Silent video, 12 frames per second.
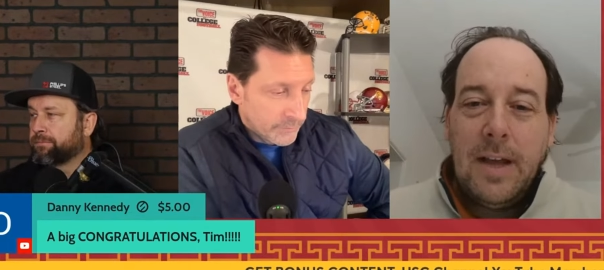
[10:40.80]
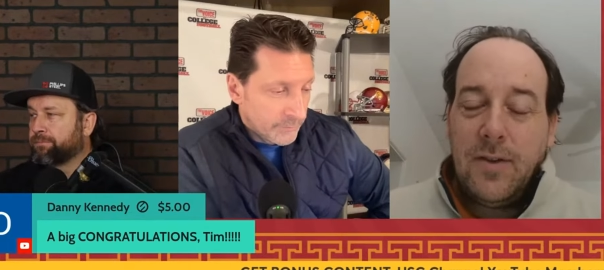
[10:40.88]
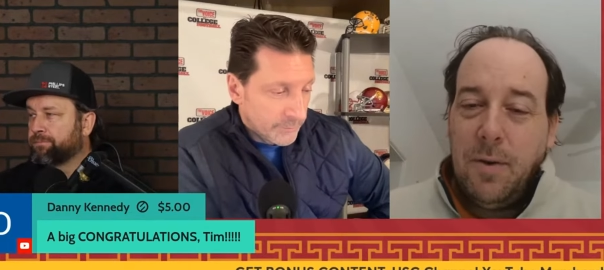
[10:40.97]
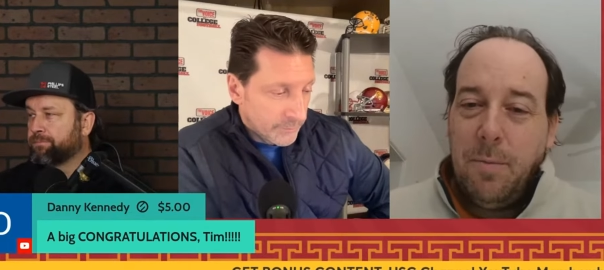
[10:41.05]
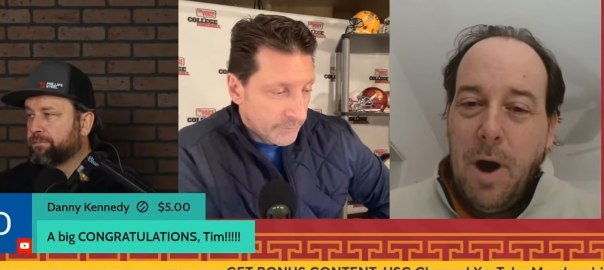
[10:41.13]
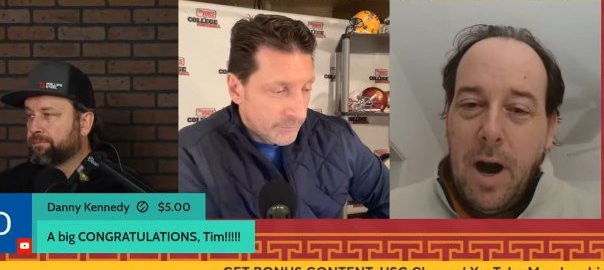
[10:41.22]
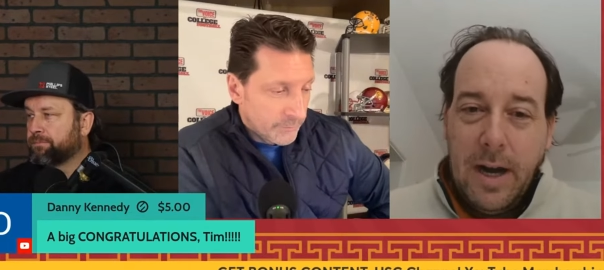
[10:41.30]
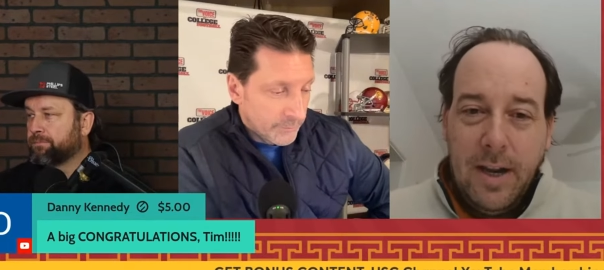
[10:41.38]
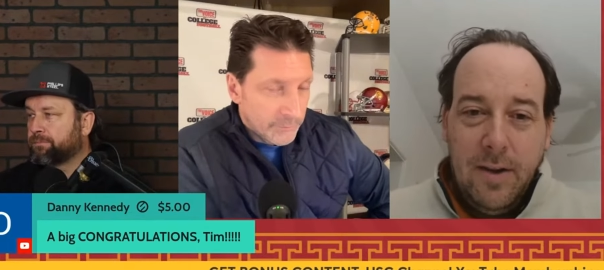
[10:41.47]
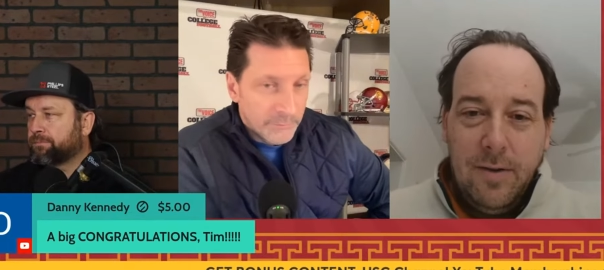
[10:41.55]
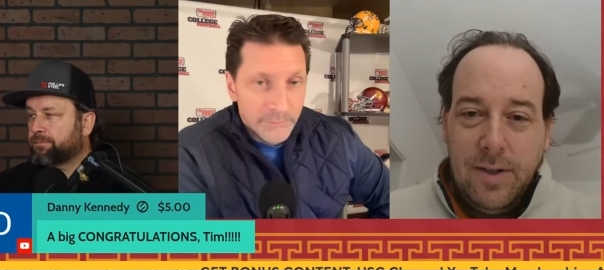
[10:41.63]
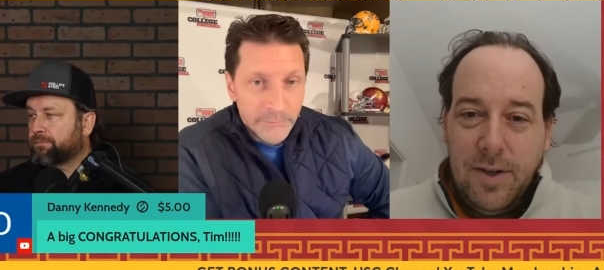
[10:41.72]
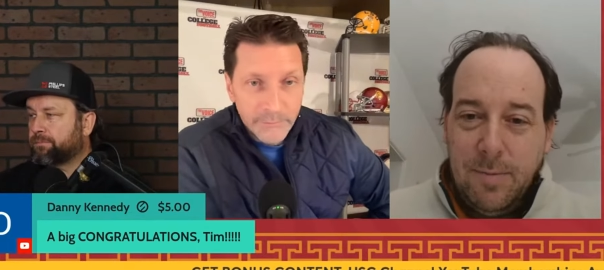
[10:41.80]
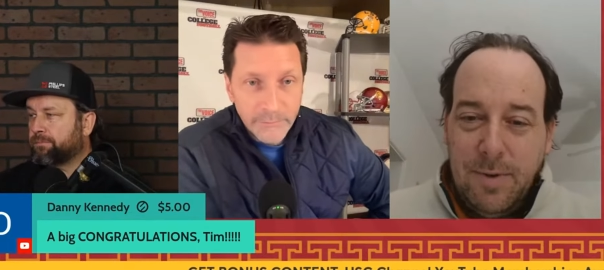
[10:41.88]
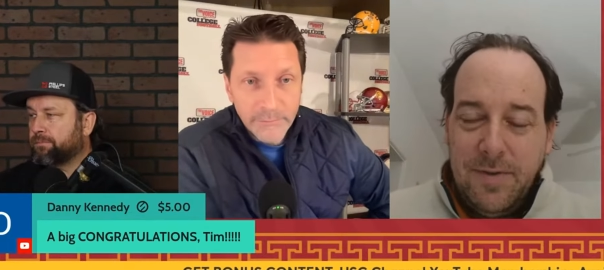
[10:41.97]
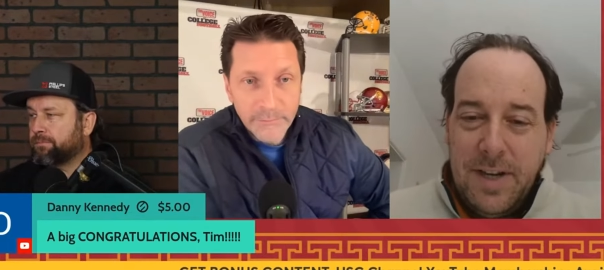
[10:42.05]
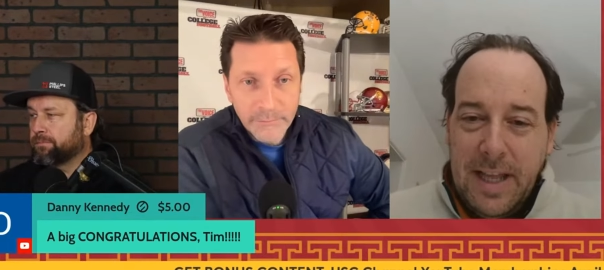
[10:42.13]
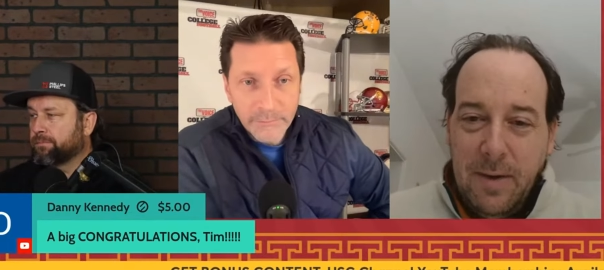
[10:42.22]
Speaker 1: Yeah, so Mark, you know, in
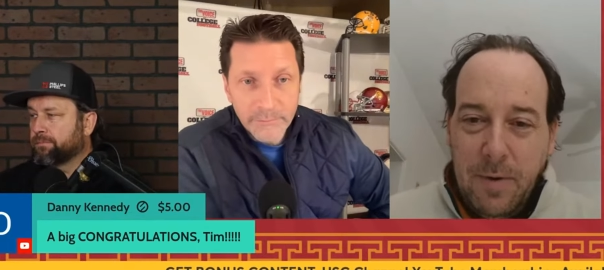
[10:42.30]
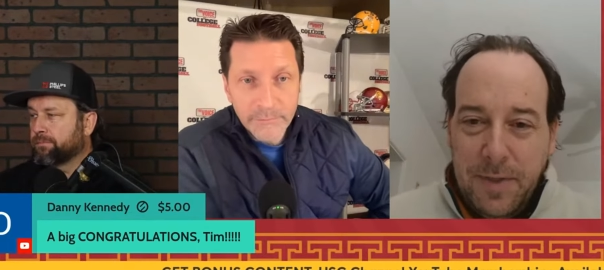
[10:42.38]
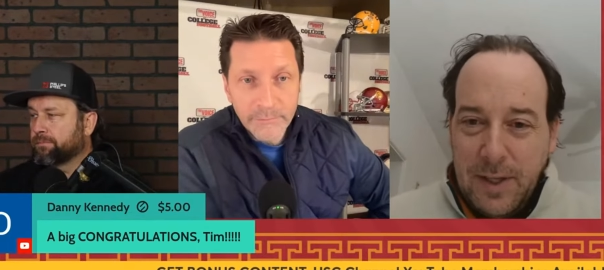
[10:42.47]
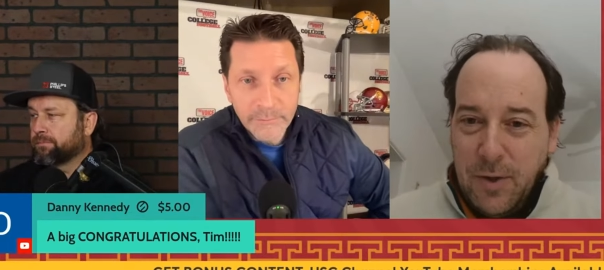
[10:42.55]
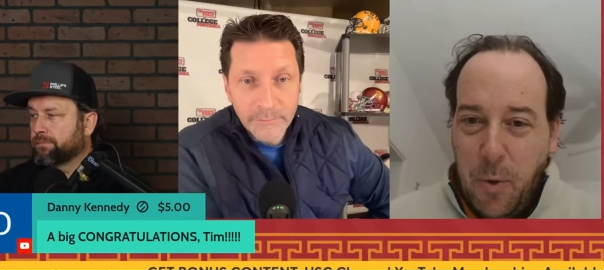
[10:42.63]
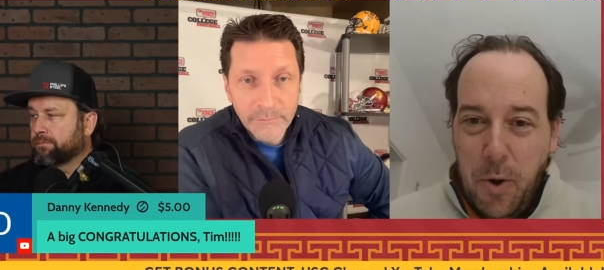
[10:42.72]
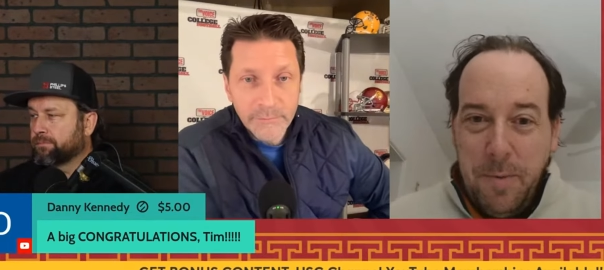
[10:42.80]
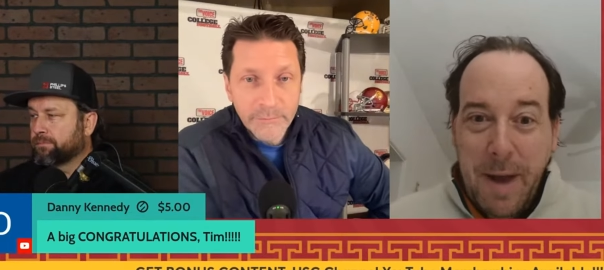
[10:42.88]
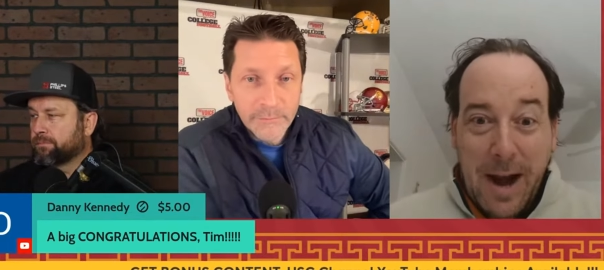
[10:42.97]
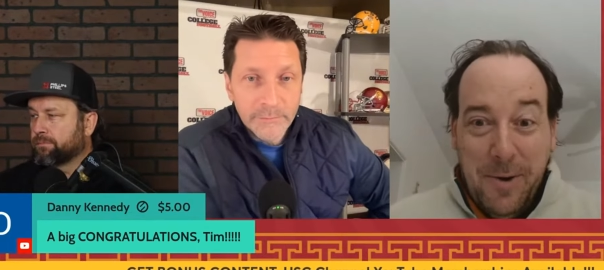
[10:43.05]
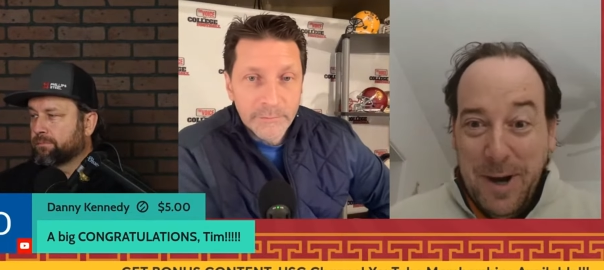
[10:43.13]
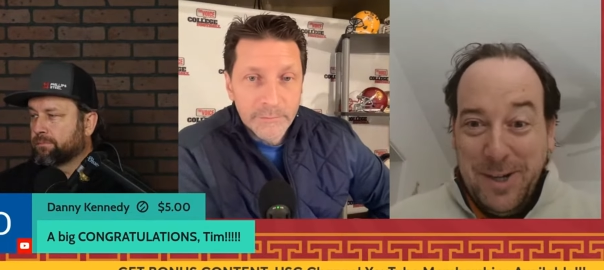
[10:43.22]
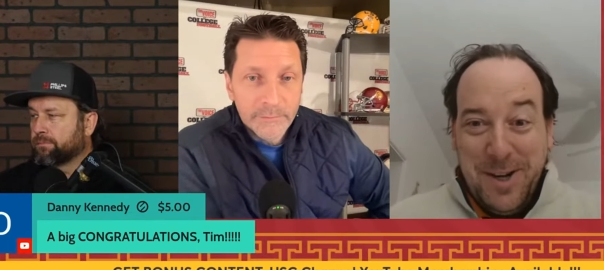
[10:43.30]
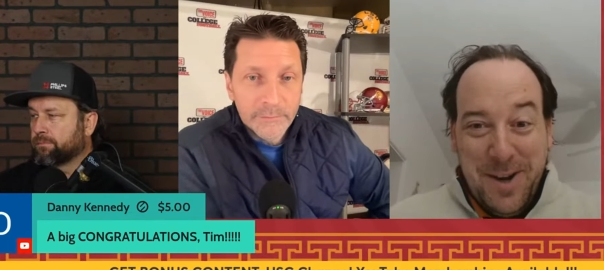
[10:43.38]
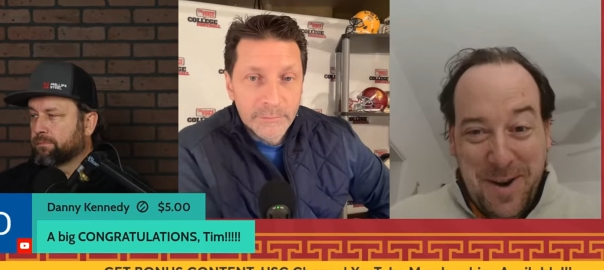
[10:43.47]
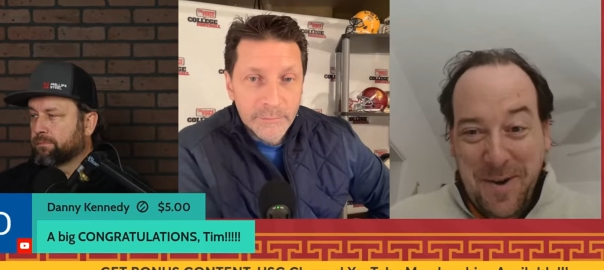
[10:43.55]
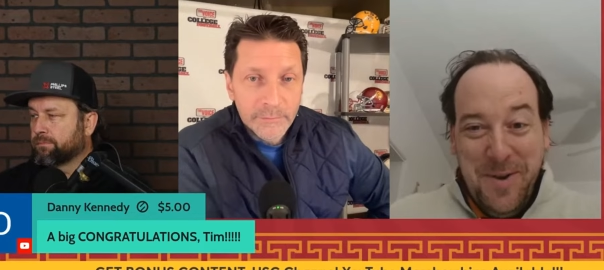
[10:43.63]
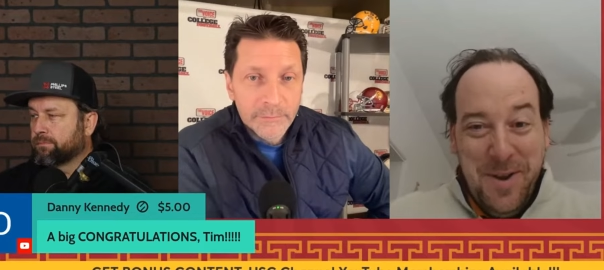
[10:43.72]
terms of dealing with this quarterback
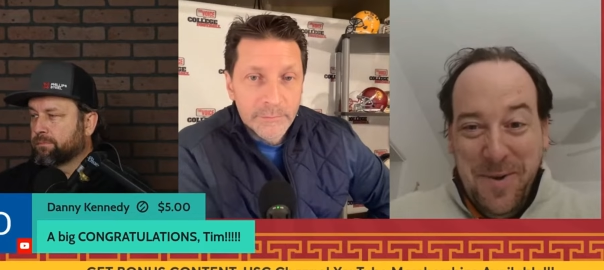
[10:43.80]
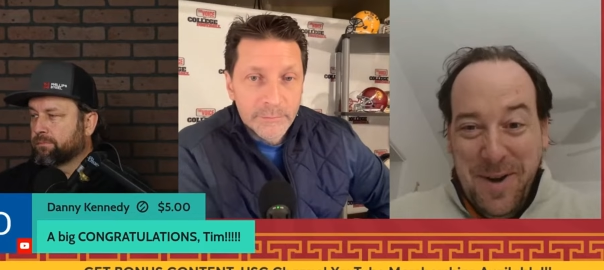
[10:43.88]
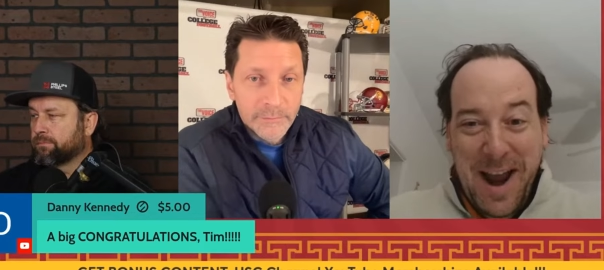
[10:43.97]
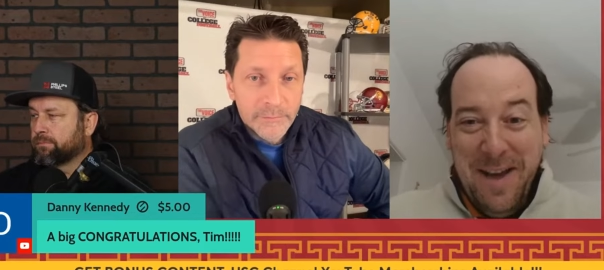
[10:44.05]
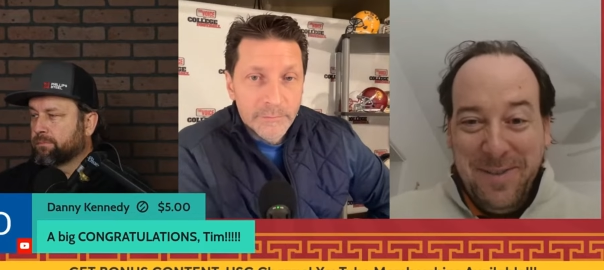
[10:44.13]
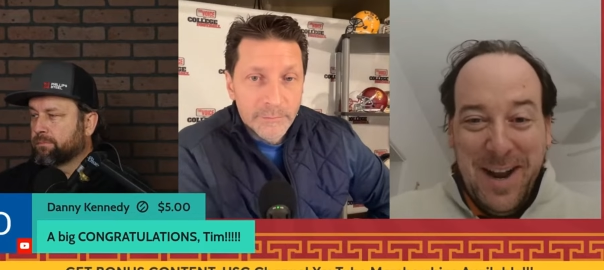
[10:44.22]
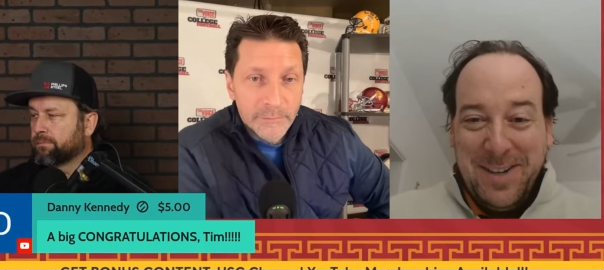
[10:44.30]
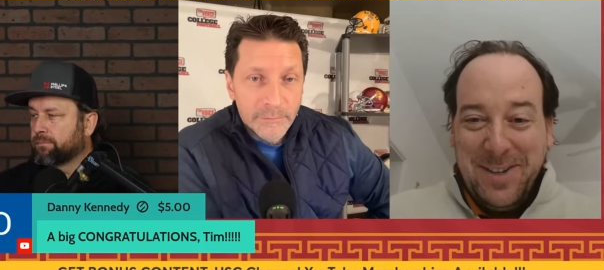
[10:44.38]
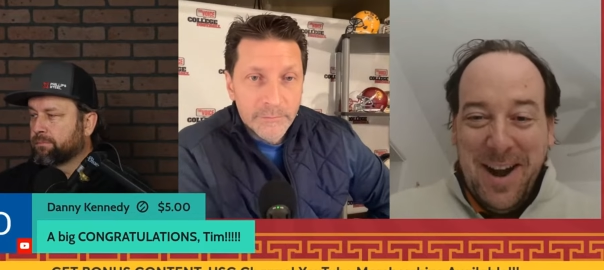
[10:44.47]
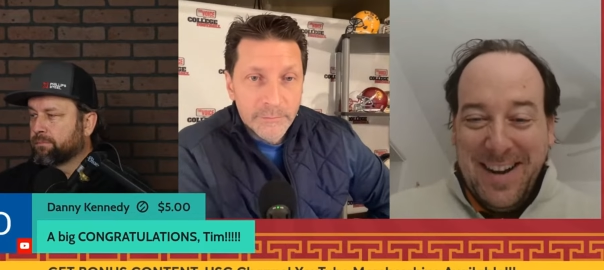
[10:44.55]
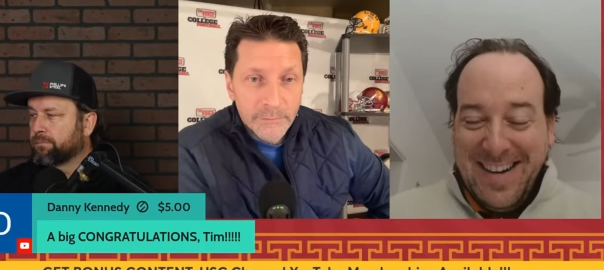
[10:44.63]
question, you know, you and I have not